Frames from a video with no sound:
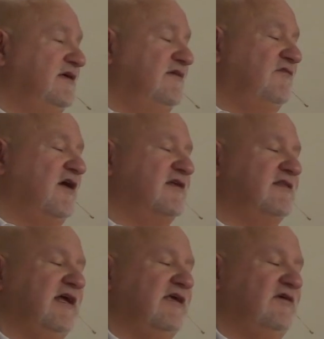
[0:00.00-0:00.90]
Father,
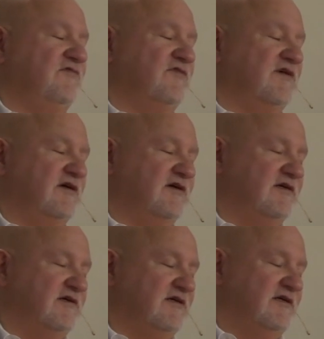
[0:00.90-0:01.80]
thank you for
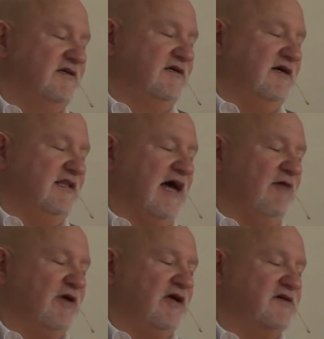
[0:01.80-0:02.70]

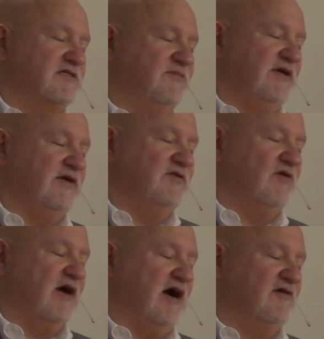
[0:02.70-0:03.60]
allowing us to be in your
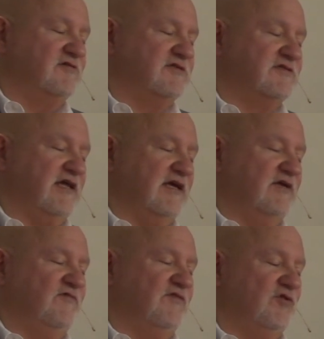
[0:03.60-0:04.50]
house. Thank
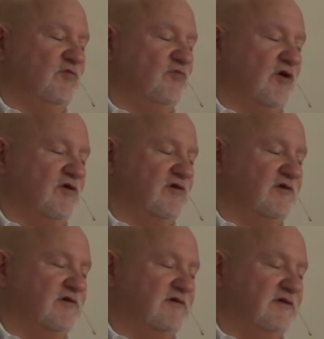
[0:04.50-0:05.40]
you for your
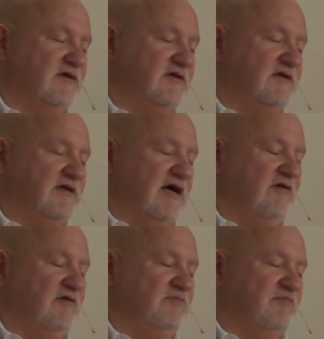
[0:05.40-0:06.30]
word,
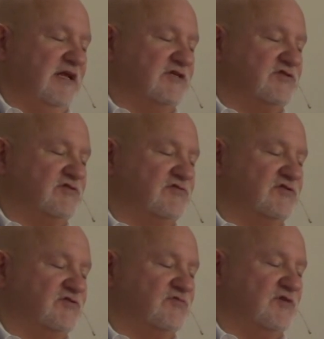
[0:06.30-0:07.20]
how it ministers
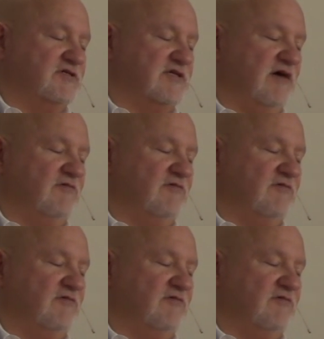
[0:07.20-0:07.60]
to us, how